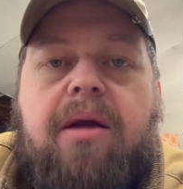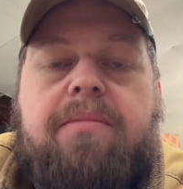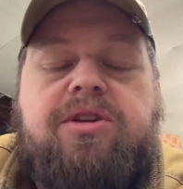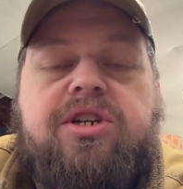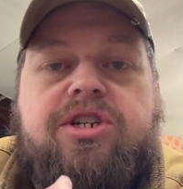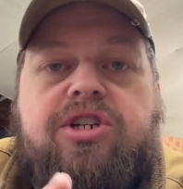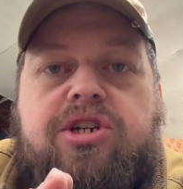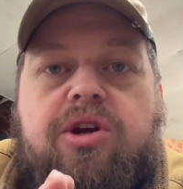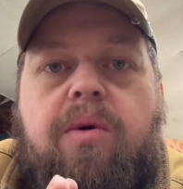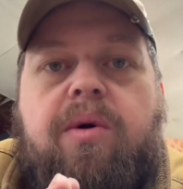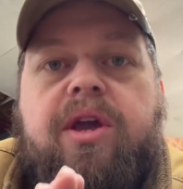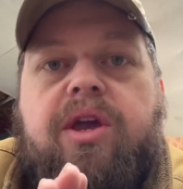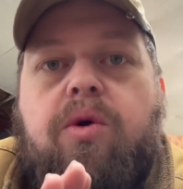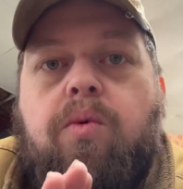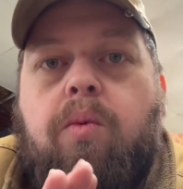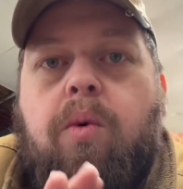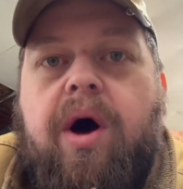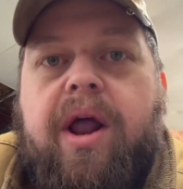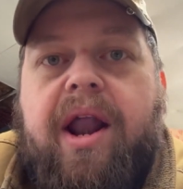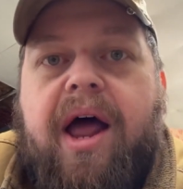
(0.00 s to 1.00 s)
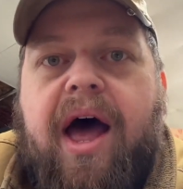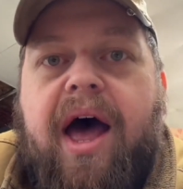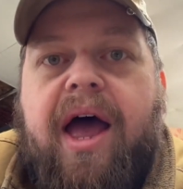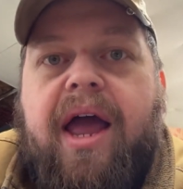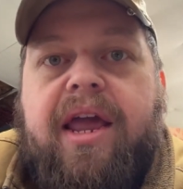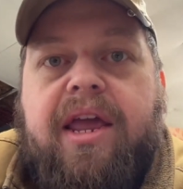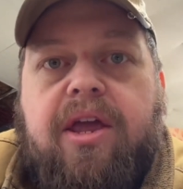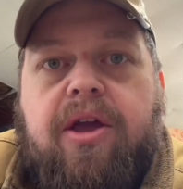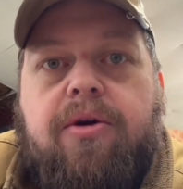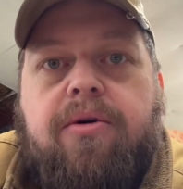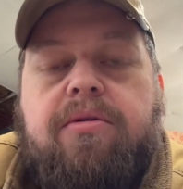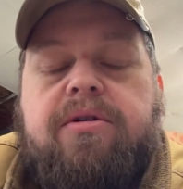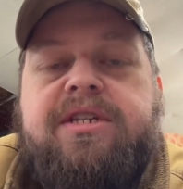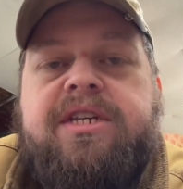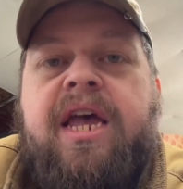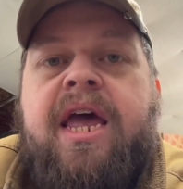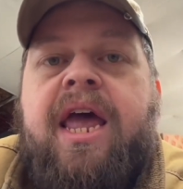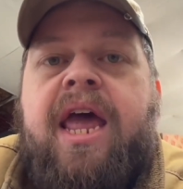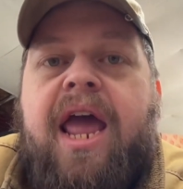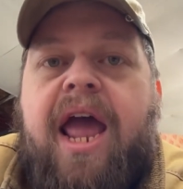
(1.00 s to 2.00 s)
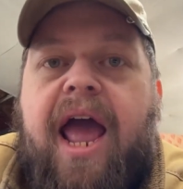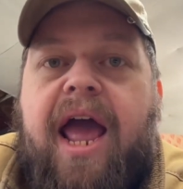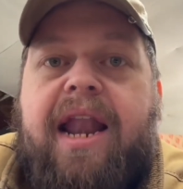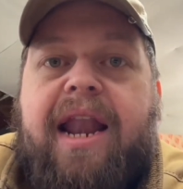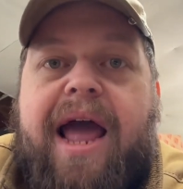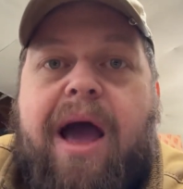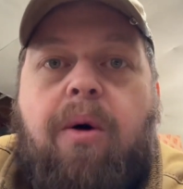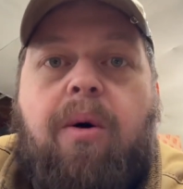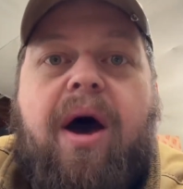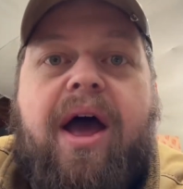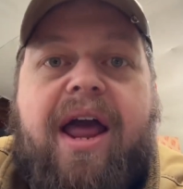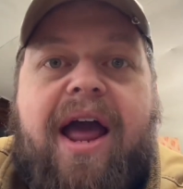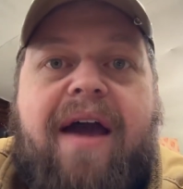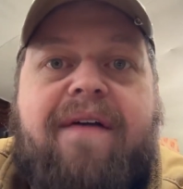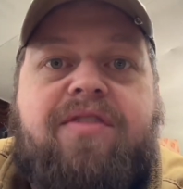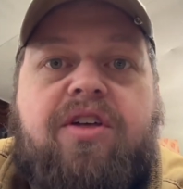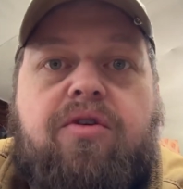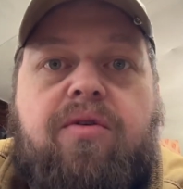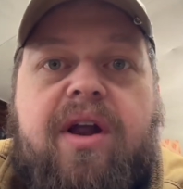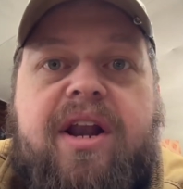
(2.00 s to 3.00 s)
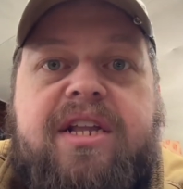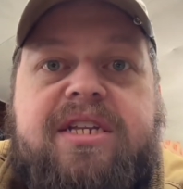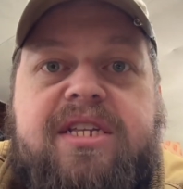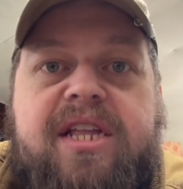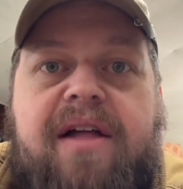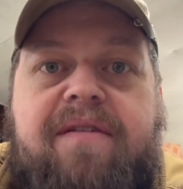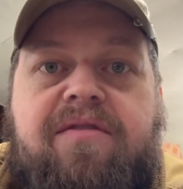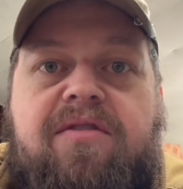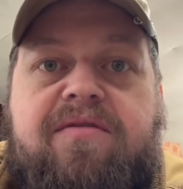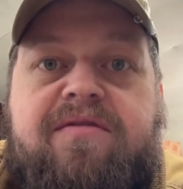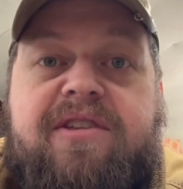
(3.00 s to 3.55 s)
I'm just showing you what I use and how I have the greatest level of